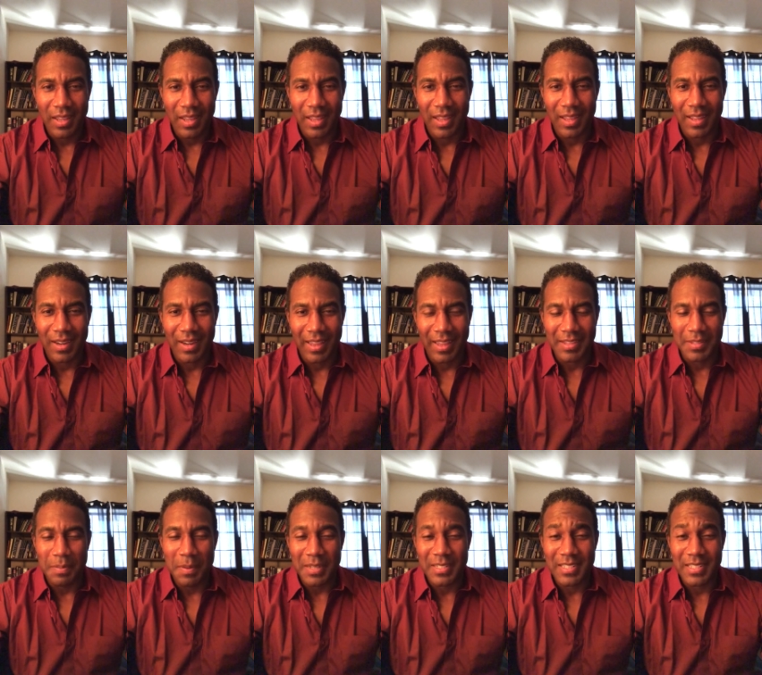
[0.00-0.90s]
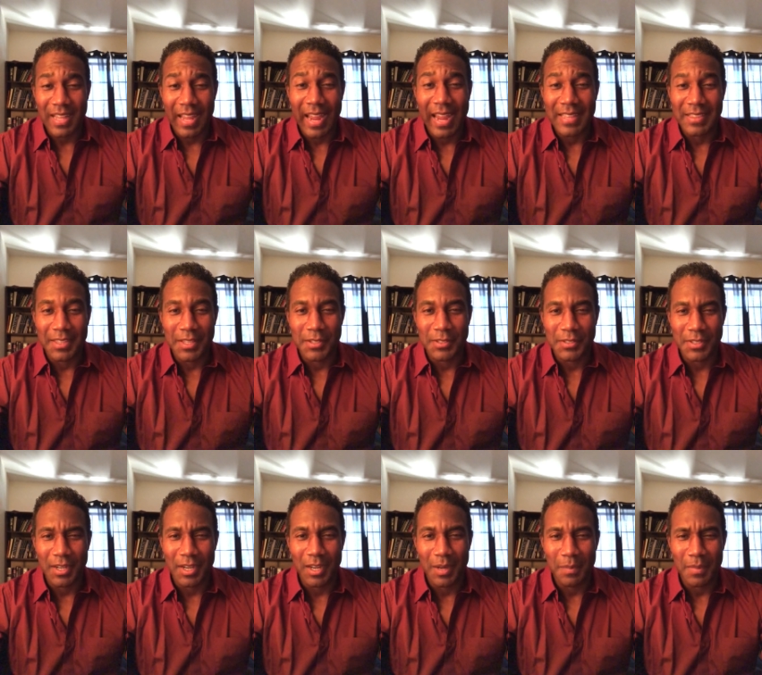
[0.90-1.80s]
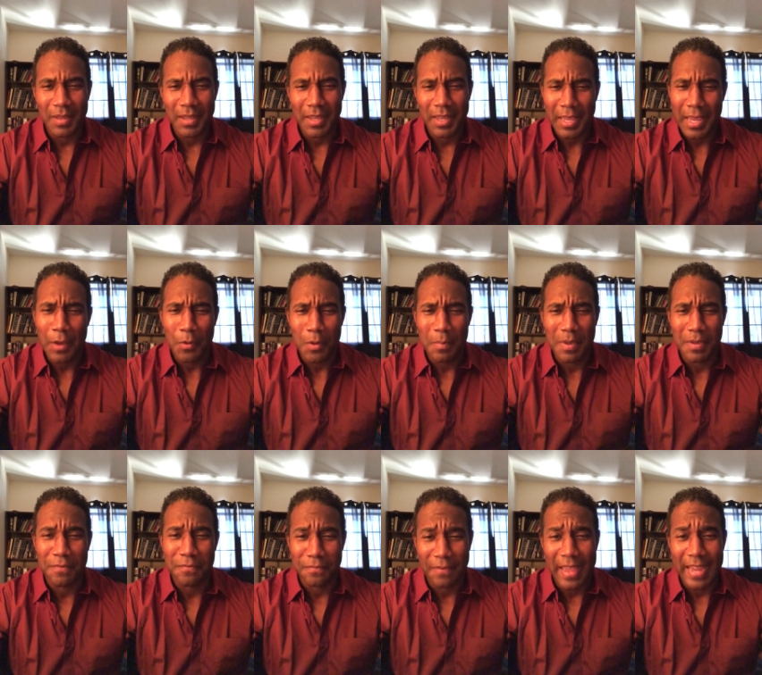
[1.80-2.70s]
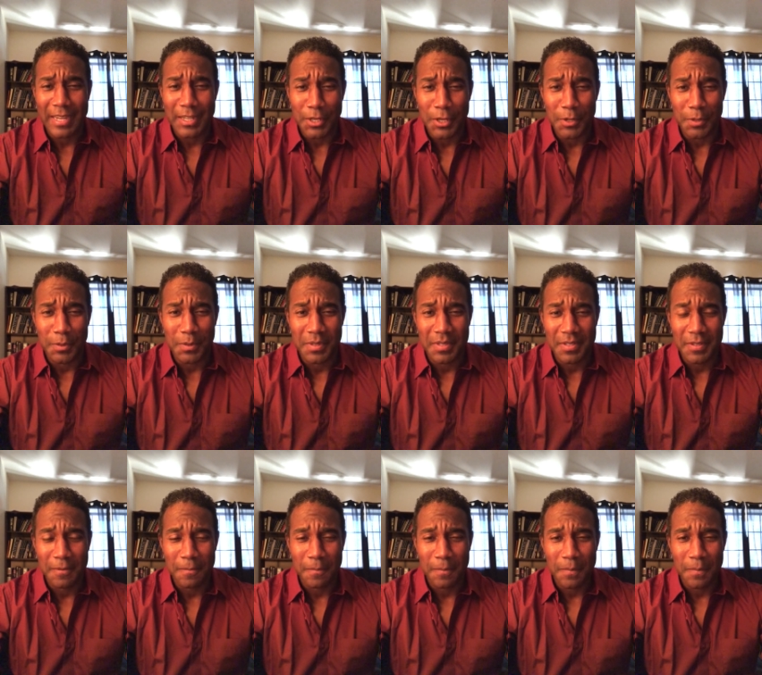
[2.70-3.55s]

And as much as I hate this term, it would be fake news.